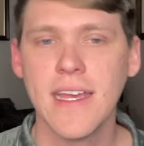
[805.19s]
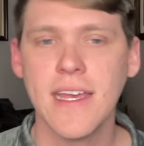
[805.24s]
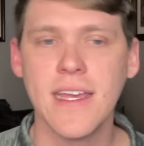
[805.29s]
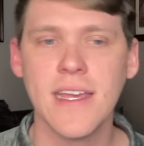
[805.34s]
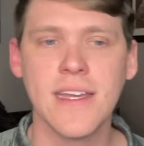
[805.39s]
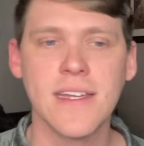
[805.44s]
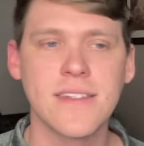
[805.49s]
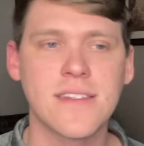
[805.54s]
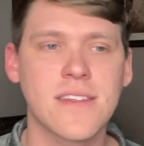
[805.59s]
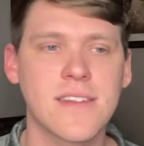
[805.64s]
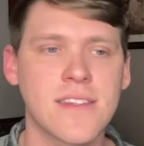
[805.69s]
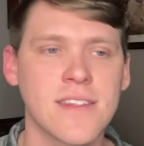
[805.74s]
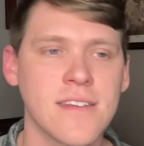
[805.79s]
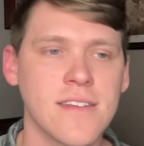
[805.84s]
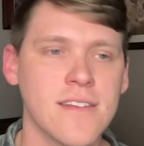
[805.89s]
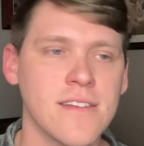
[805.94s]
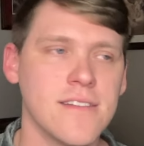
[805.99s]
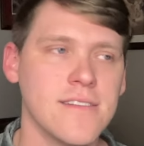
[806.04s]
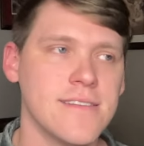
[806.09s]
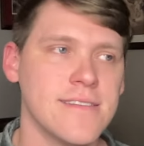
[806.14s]
It's
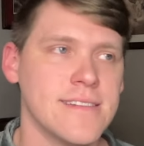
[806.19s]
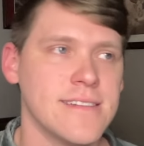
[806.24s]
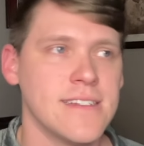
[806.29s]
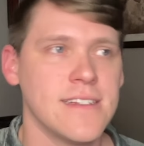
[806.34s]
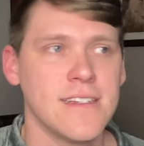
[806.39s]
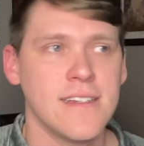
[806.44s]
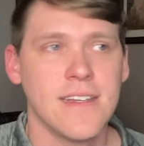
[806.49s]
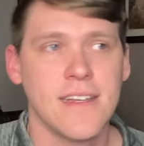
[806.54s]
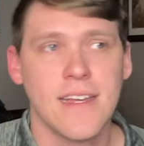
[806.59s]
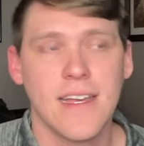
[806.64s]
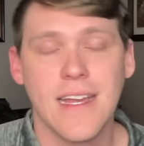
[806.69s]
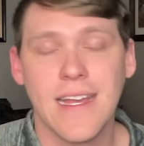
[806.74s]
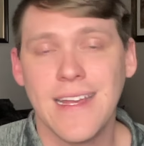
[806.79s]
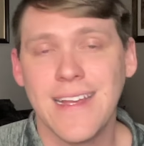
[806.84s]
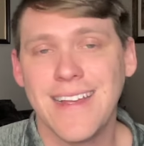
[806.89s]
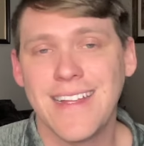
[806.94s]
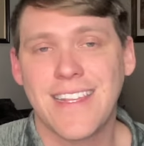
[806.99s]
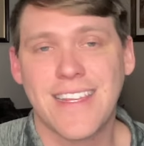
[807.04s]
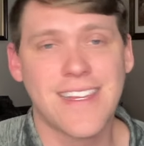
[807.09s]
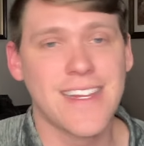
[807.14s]

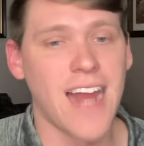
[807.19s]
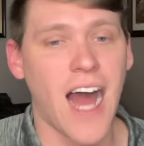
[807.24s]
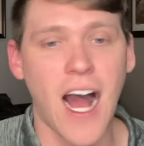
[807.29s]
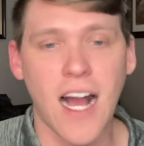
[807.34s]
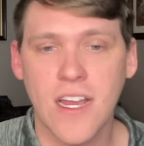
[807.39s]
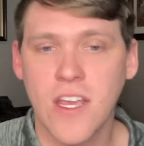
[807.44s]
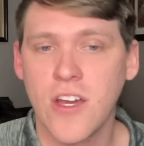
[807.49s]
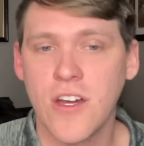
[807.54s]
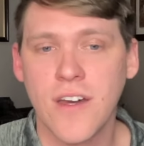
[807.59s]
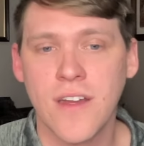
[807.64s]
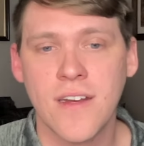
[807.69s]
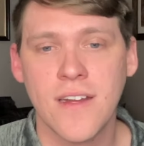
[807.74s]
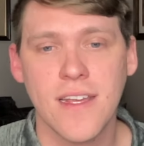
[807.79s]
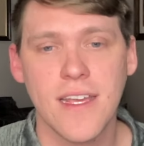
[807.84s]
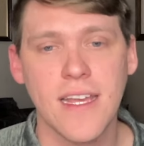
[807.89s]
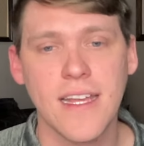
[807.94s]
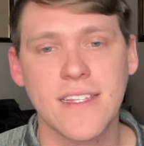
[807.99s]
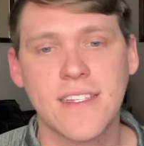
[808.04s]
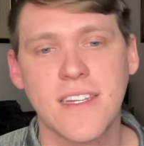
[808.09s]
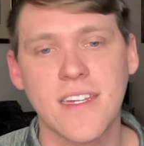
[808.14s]
not good.
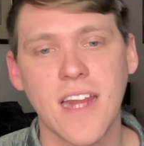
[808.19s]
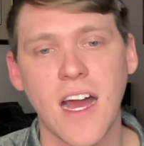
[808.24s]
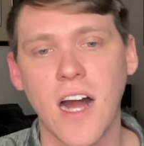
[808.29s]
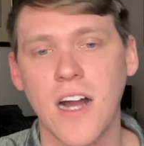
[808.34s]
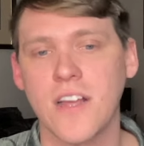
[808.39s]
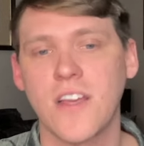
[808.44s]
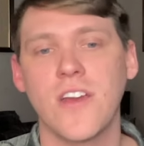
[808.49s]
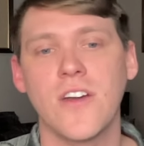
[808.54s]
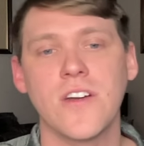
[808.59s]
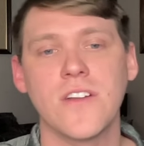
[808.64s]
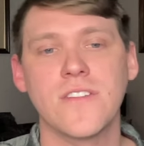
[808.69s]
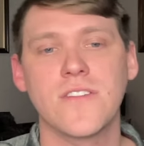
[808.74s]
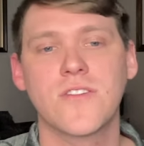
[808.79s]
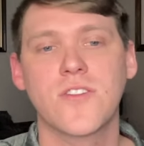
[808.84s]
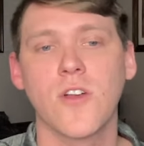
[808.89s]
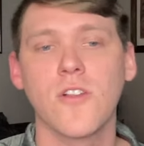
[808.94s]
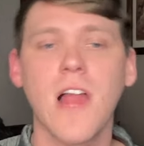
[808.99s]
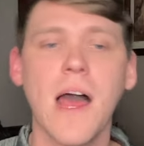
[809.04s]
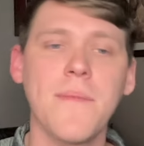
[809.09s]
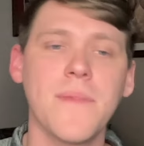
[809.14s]
It's not good.
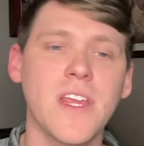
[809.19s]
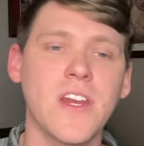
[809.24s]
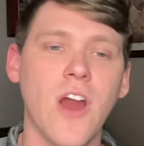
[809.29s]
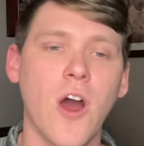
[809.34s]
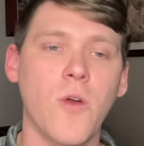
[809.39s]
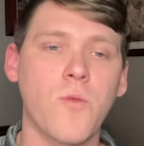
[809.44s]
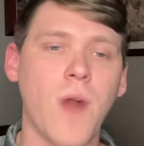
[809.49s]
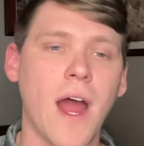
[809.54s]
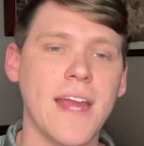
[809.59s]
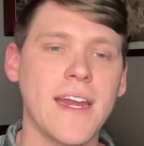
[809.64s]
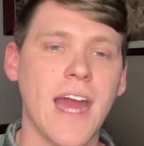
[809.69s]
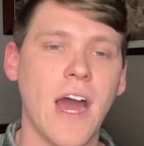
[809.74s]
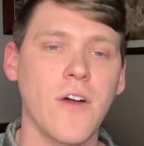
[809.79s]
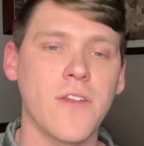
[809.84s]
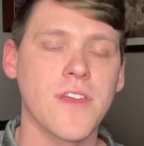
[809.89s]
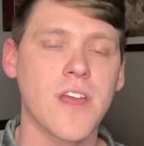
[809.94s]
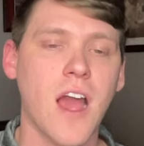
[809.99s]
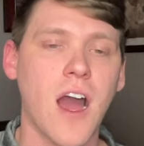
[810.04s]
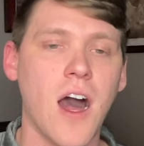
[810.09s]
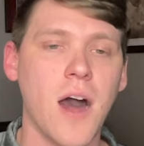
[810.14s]
So let me know right now in
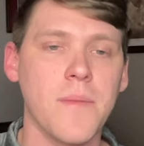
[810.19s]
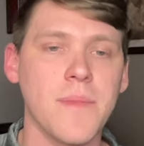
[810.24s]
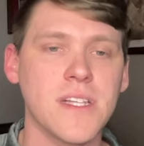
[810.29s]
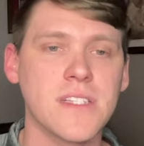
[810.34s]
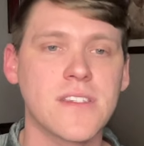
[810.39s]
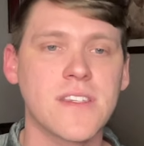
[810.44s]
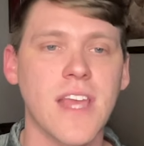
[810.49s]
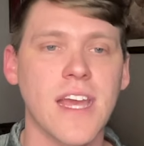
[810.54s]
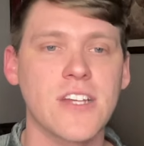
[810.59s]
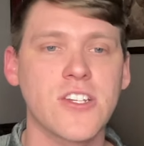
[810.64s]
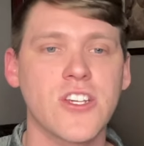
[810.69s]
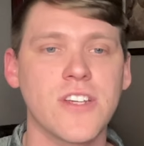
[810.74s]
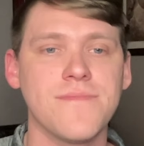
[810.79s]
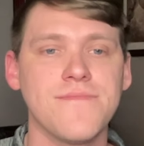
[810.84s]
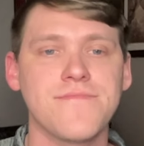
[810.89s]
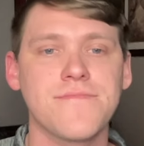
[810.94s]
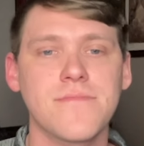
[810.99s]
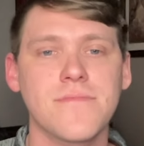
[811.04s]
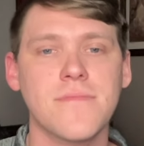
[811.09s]
the comments section.